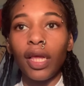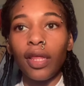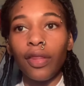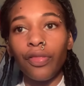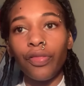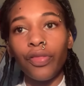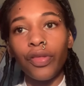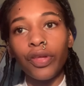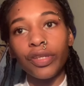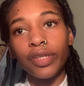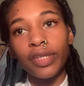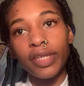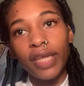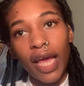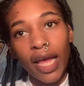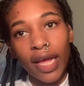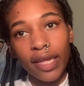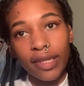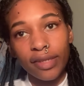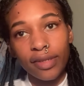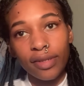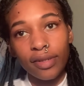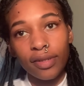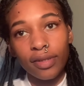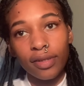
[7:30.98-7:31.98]
the
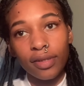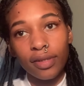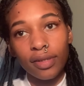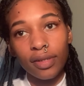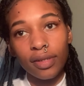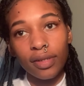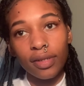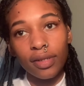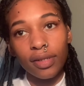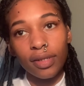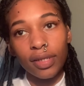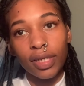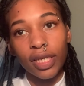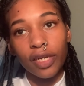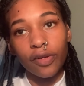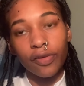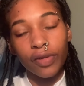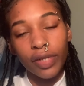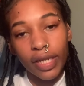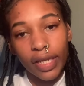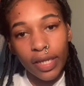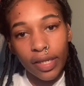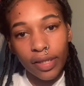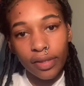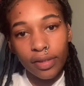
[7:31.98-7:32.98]
test. Here
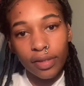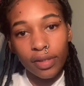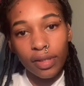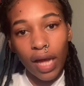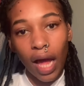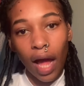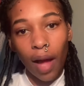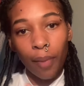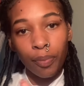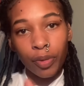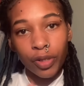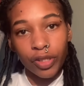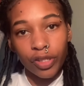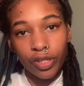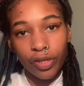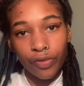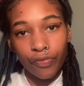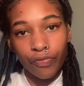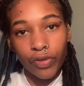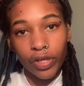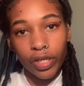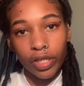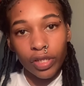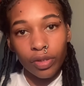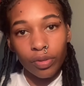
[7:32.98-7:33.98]
it is. God puts it in
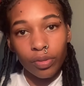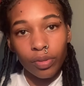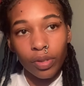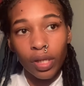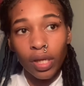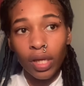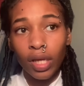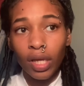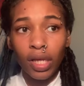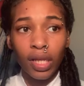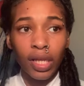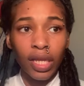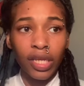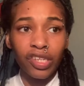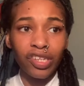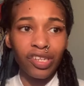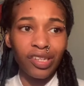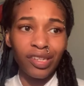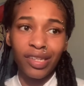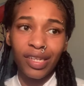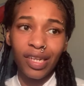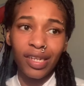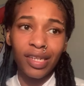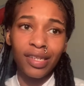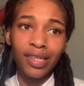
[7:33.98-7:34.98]
front of you. Let's
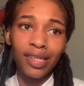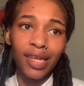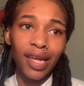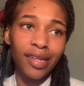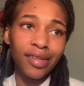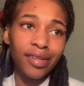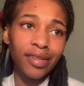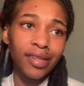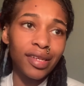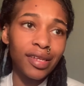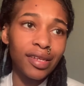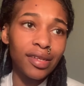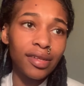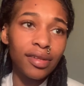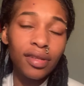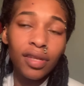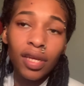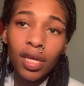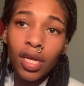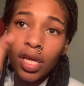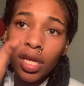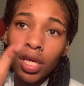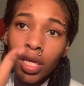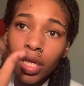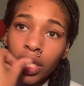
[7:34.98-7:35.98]
just say the test is
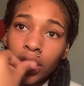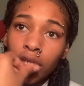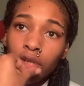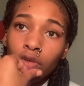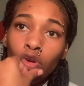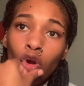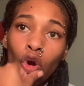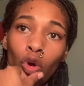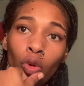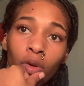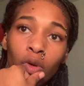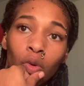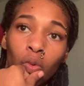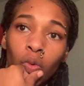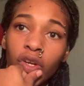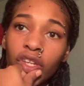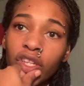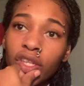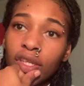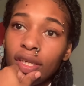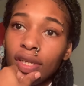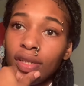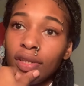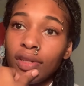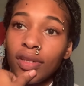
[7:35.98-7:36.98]
you go into
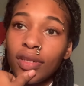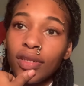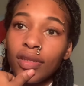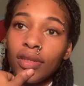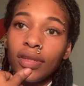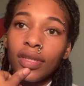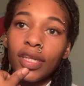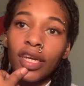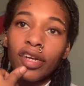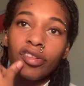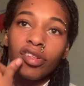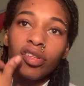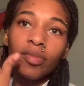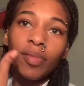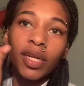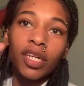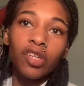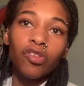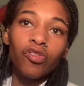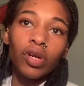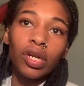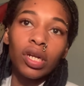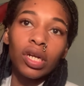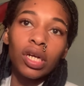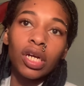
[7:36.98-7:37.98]
Wendy's and there's somebody
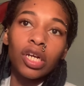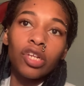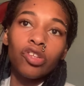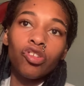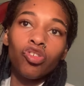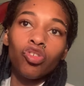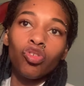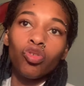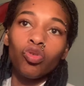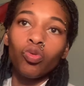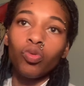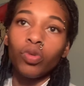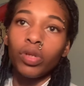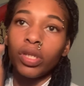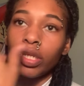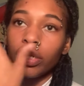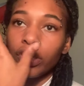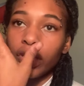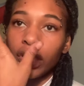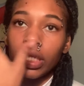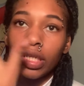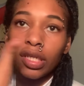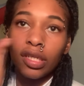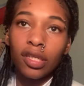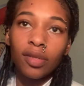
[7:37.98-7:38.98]
trying to cut you and they're
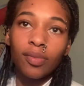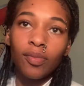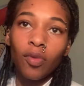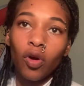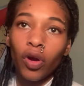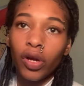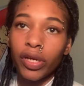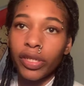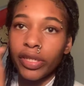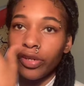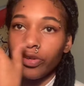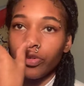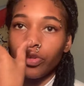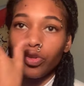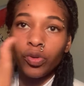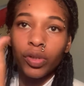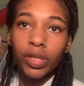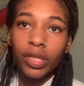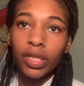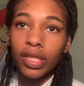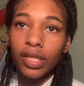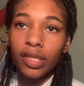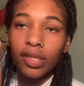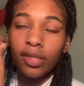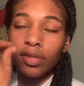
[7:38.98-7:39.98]
getting smart and they're
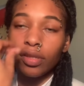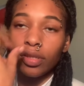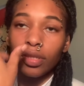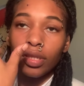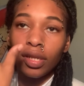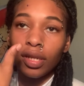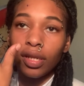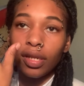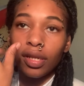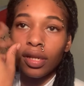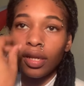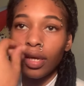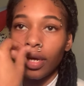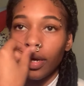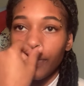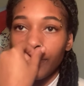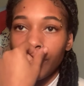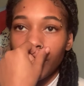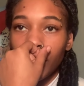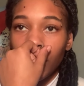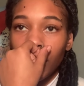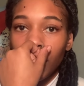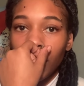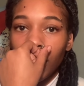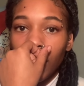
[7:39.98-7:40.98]
doing this, da da da.
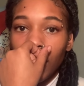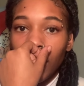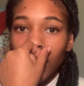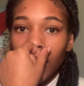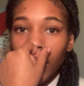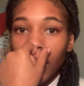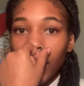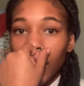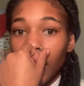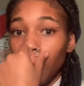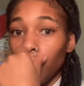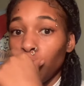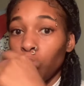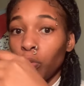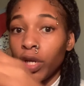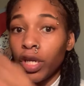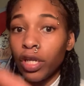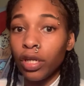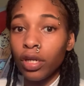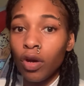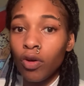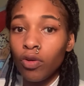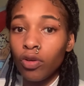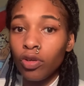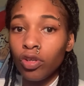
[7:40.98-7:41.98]
And we
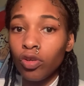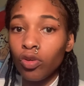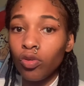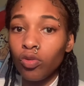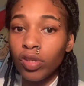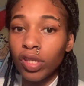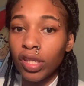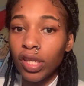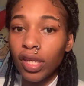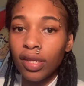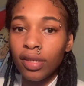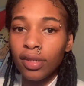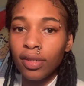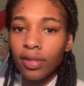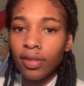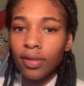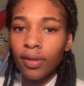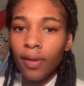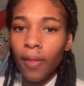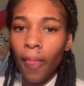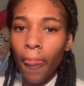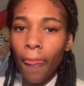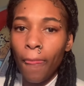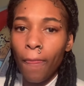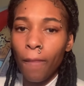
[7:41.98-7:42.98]
know you, sis,
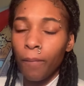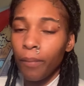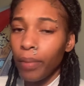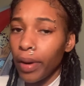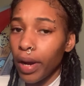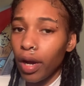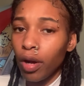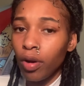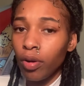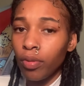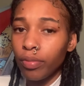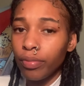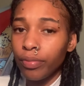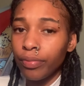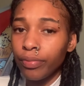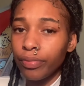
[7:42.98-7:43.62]
bro.